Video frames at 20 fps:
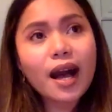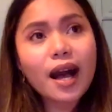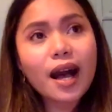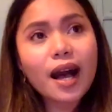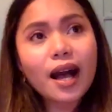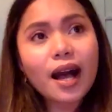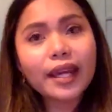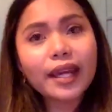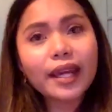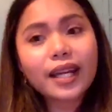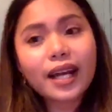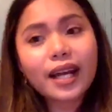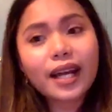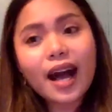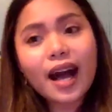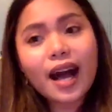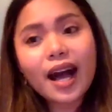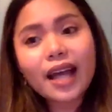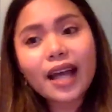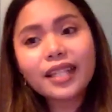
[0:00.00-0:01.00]
like
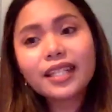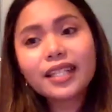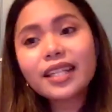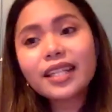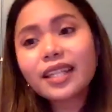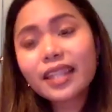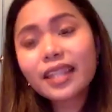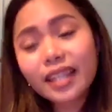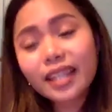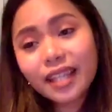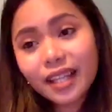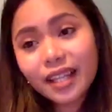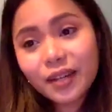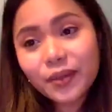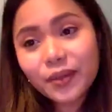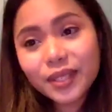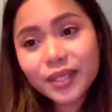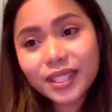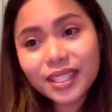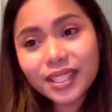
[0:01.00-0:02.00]
I didn't think I
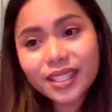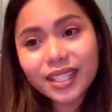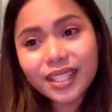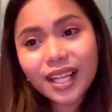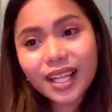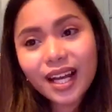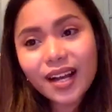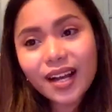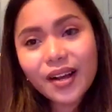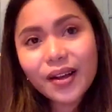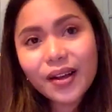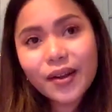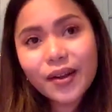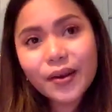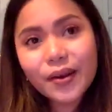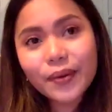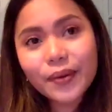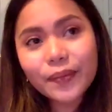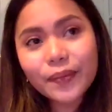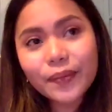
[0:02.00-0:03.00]
was
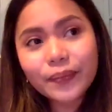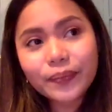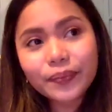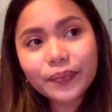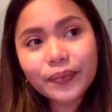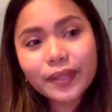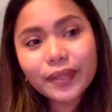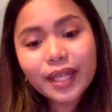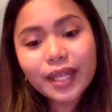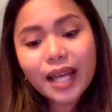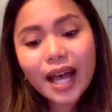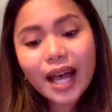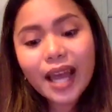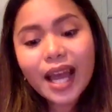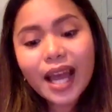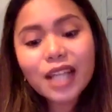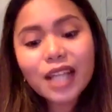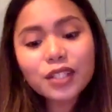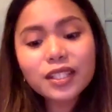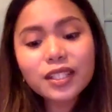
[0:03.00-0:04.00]
I
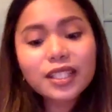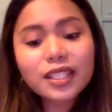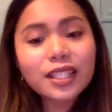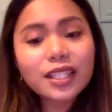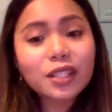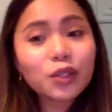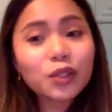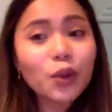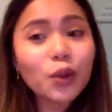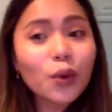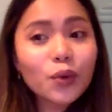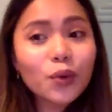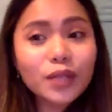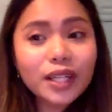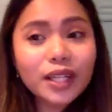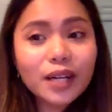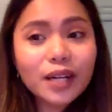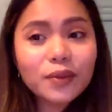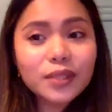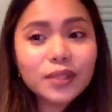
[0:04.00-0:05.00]
actually didn't know
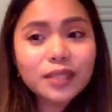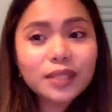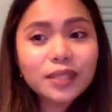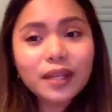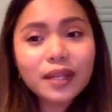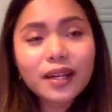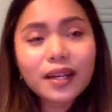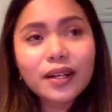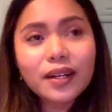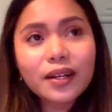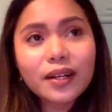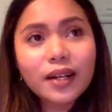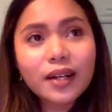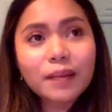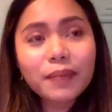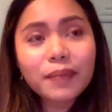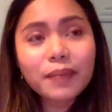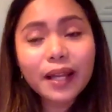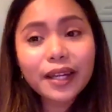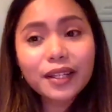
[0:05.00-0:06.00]
that I was
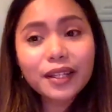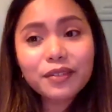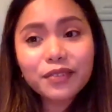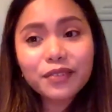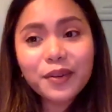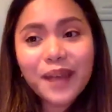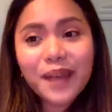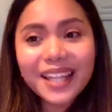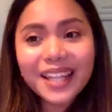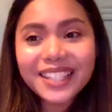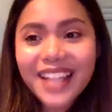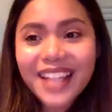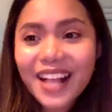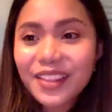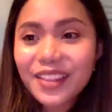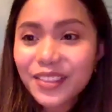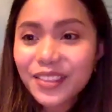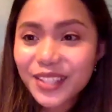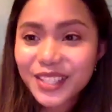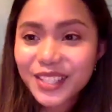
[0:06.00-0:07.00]
applying for mental
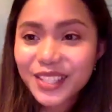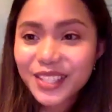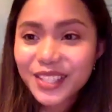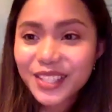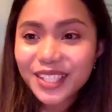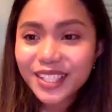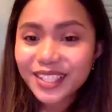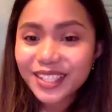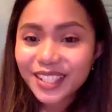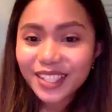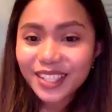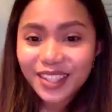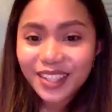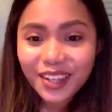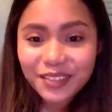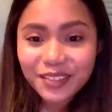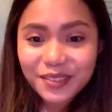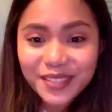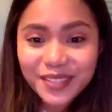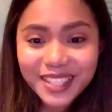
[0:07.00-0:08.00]
health nursing until I
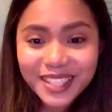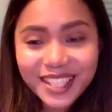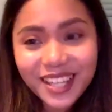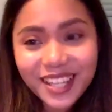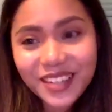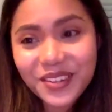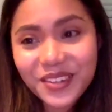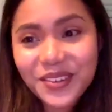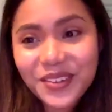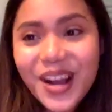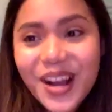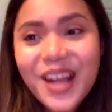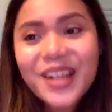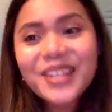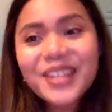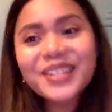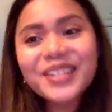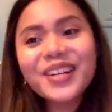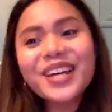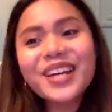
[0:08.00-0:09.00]
got it from the CAO.
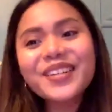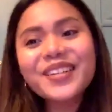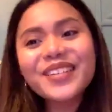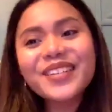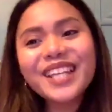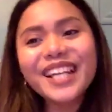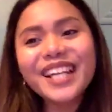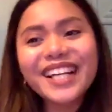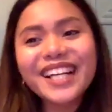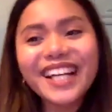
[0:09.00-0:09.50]
So I was